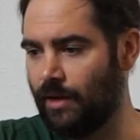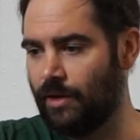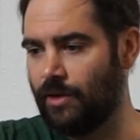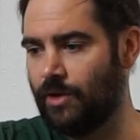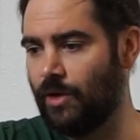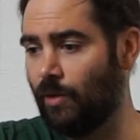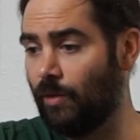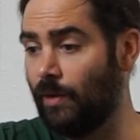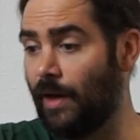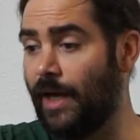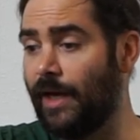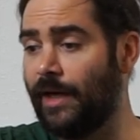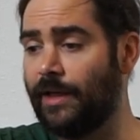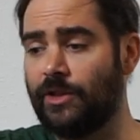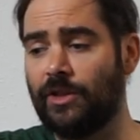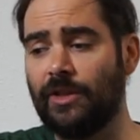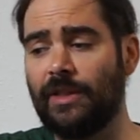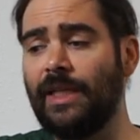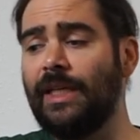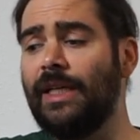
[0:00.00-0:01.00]
don't
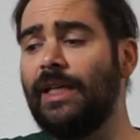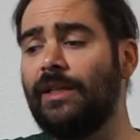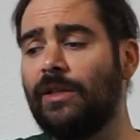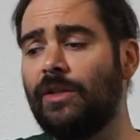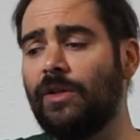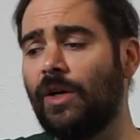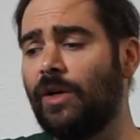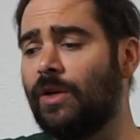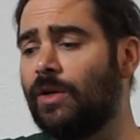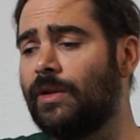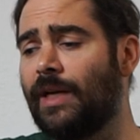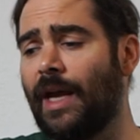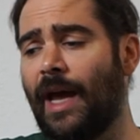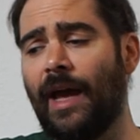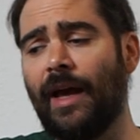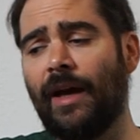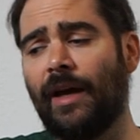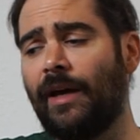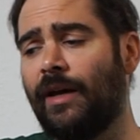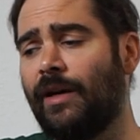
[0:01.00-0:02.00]
let your deal go
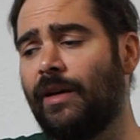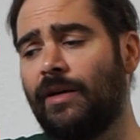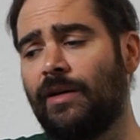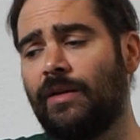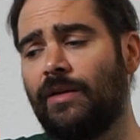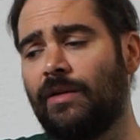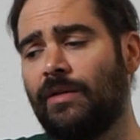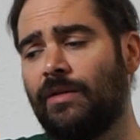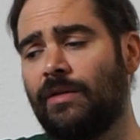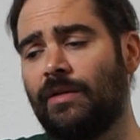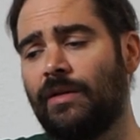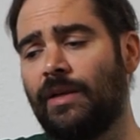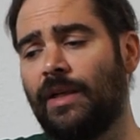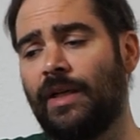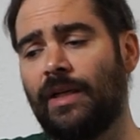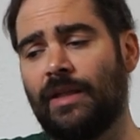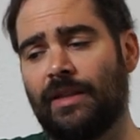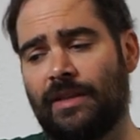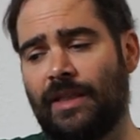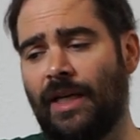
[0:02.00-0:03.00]

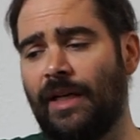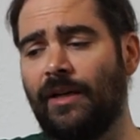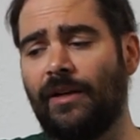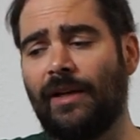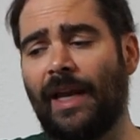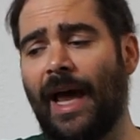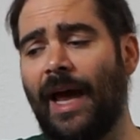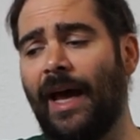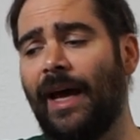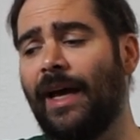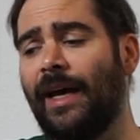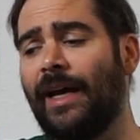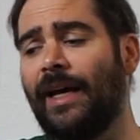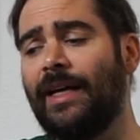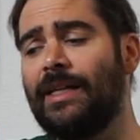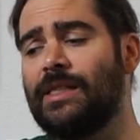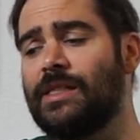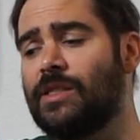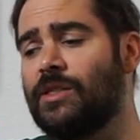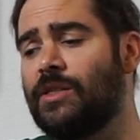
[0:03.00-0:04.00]
down. Till your
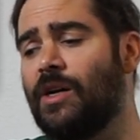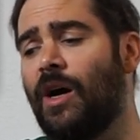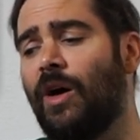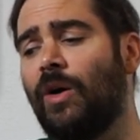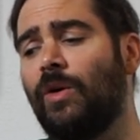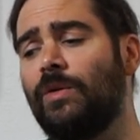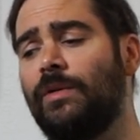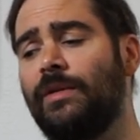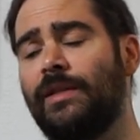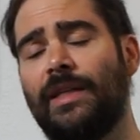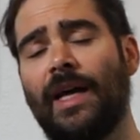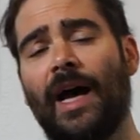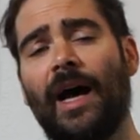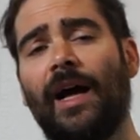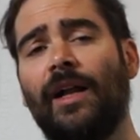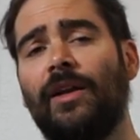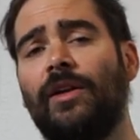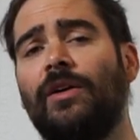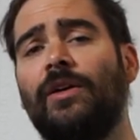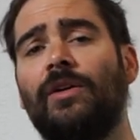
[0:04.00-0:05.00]
last gold
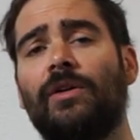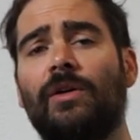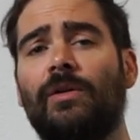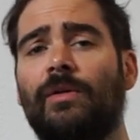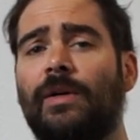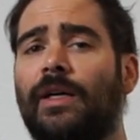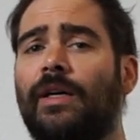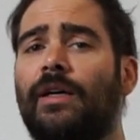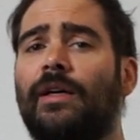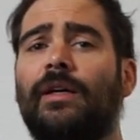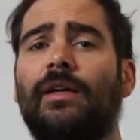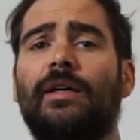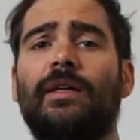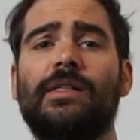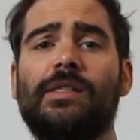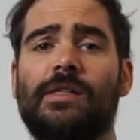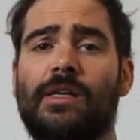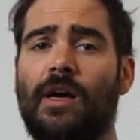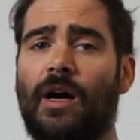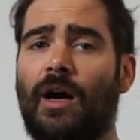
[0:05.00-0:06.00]
dollar
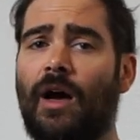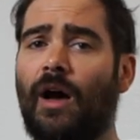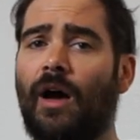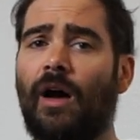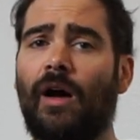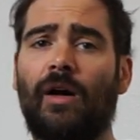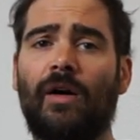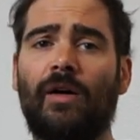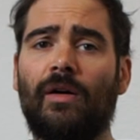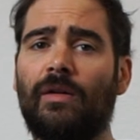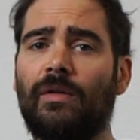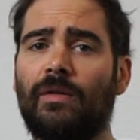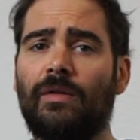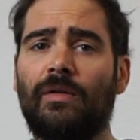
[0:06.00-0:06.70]
is gone.